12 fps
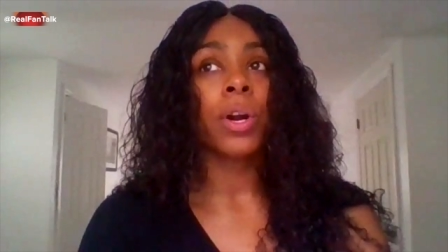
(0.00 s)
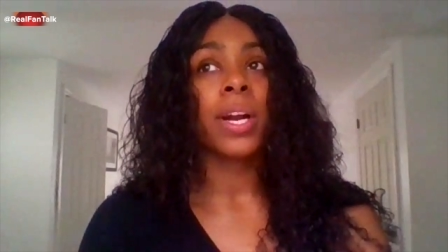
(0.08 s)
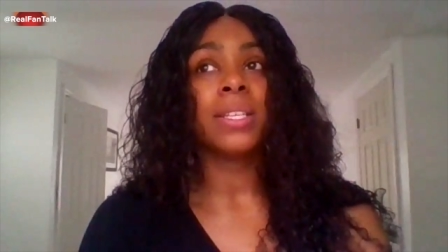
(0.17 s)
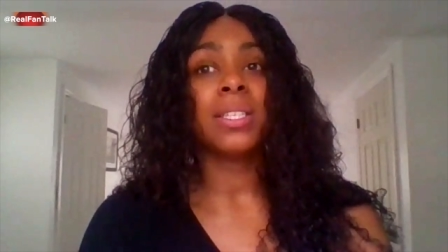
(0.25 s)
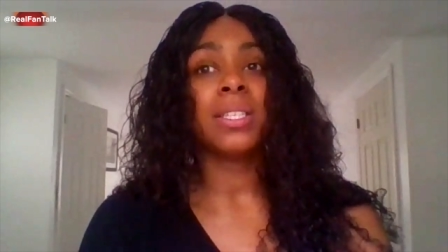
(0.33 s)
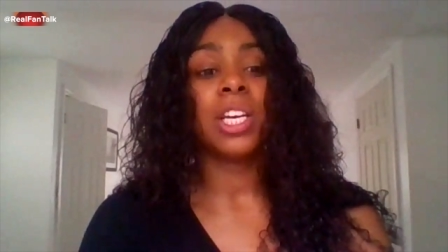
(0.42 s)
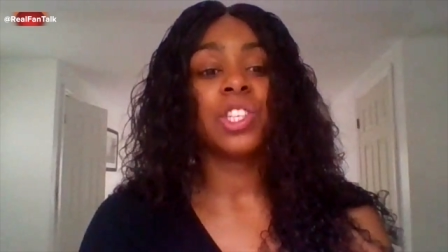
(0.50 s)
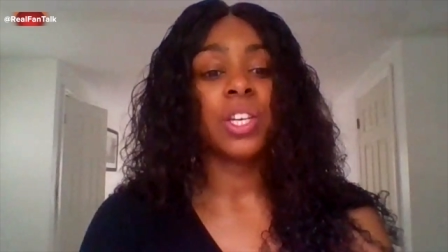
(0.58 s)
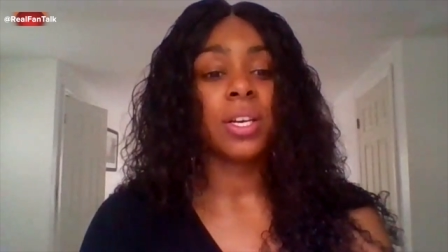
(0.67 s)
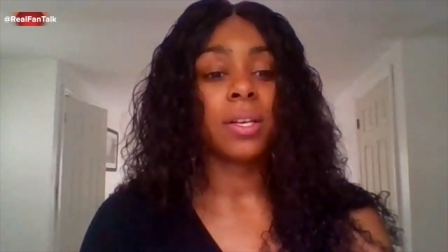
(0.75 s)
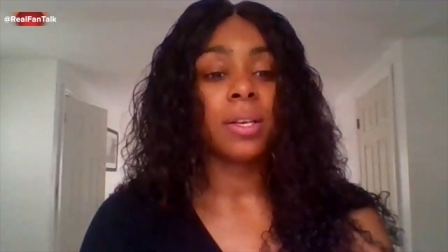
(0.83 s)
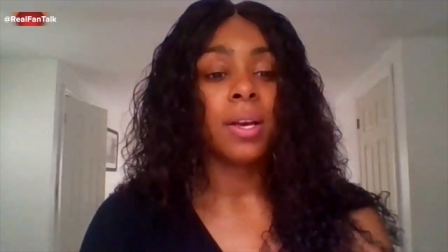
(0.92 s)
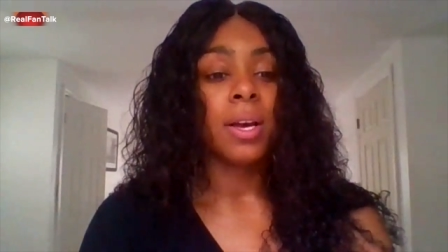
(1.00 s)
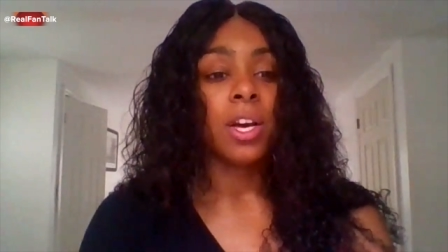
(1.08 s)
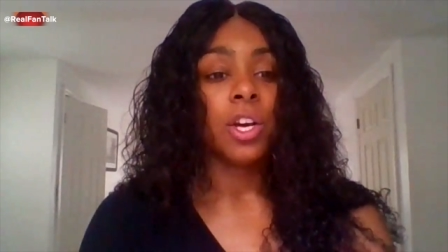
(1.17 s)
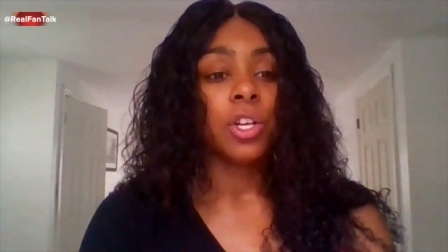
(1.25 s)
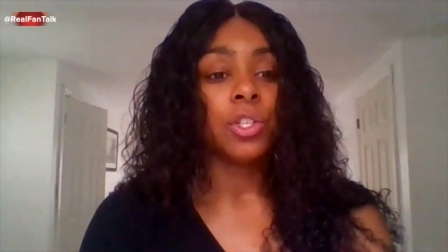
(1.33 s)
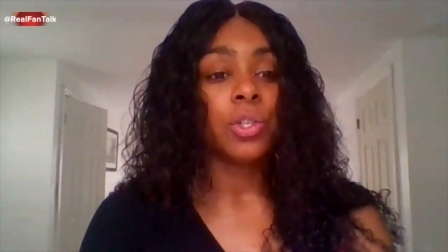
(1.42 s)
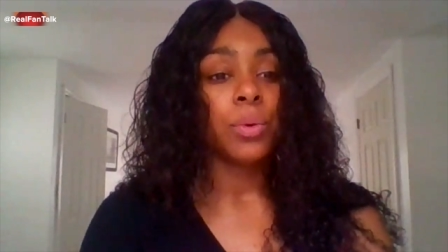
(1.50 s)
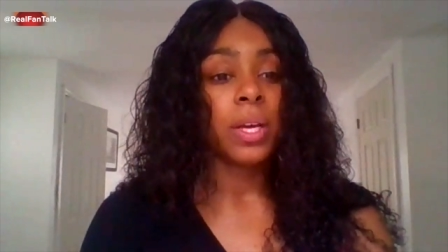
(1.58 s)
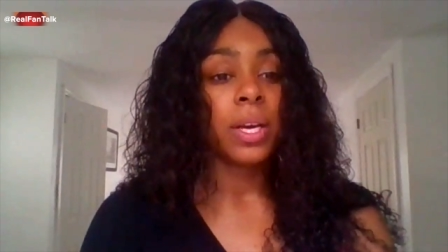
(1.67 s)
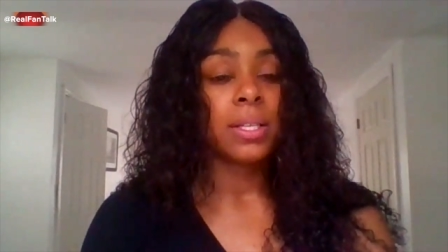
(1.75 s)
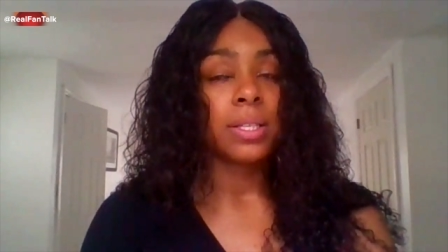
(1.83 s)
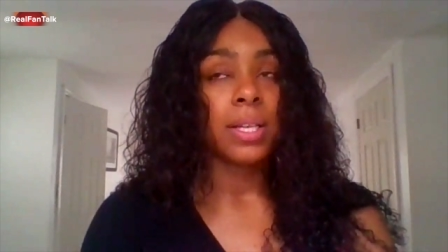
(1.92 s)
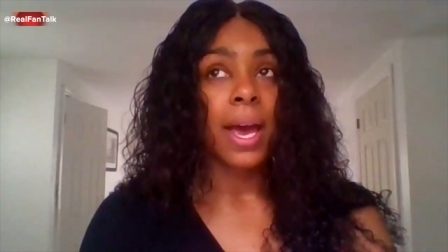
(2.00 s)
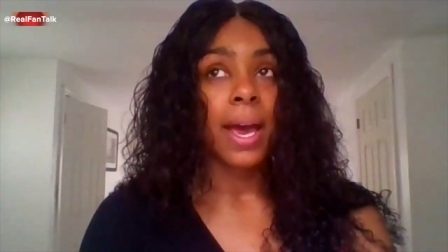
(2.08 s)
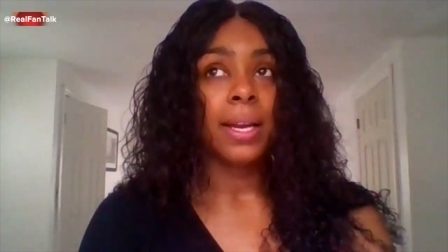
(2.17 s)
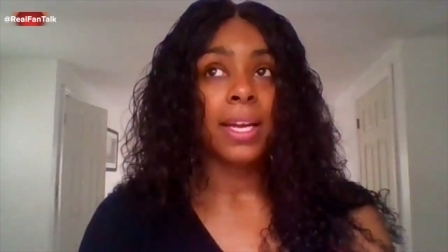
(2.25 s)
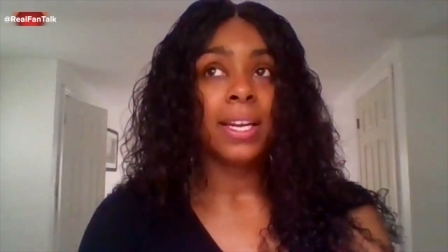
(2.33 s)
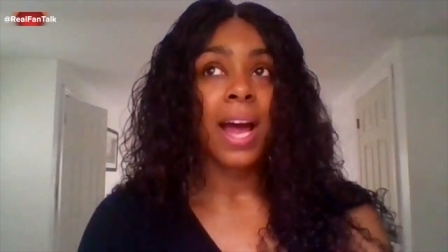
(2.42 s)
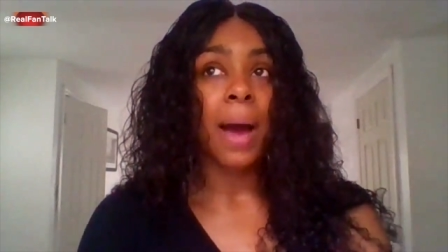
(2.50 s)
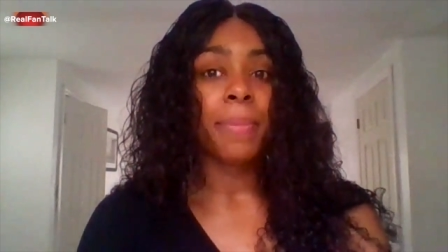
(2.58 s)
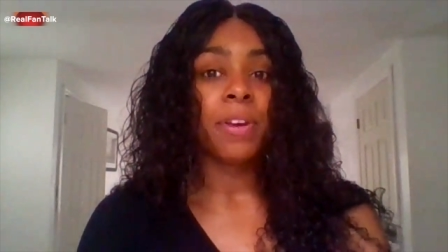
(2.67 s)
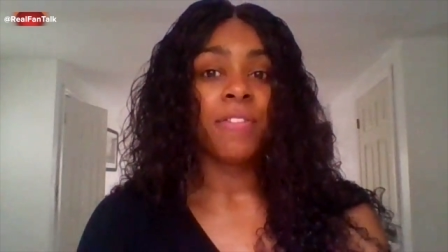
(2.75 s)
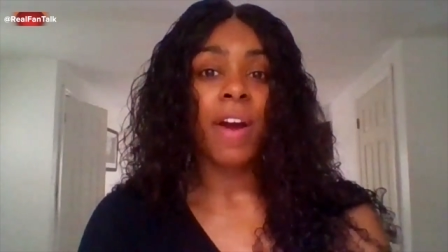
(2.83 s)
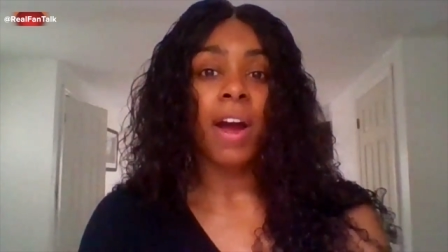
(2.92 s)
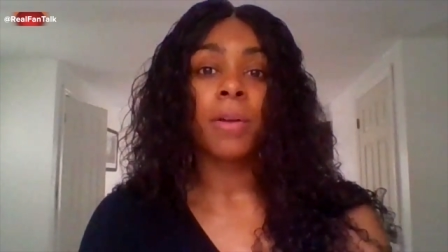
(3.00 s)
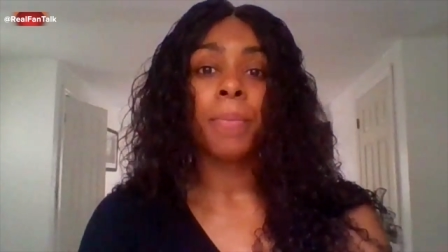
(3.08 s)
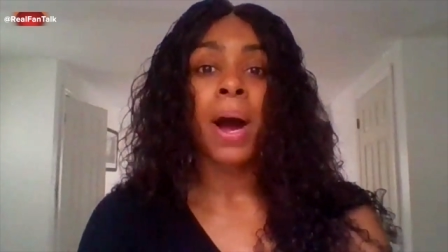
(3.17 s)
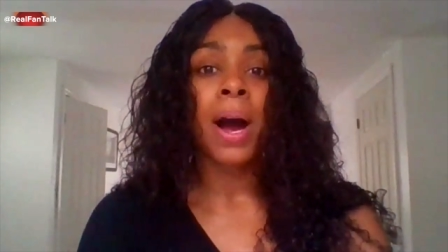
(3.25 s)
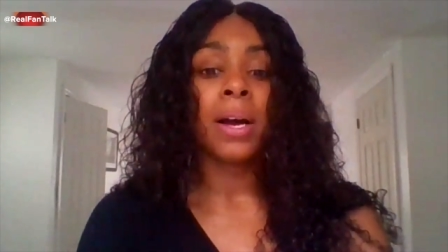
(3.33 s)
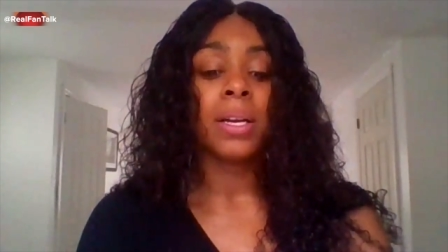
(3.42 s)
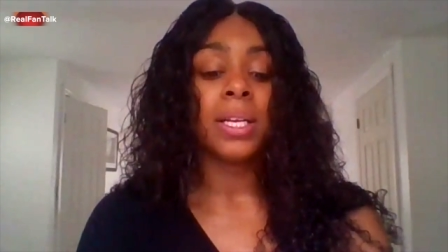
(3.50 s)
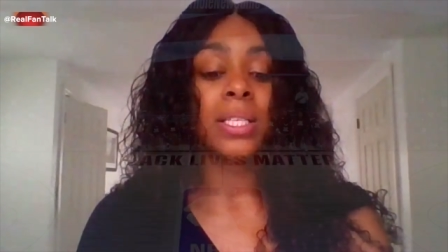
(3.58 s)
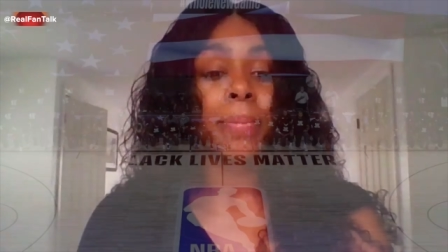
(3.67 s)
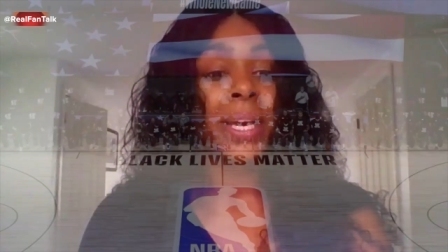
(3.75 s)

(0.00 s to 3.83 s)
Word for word: organization do this and it not be frowned upon is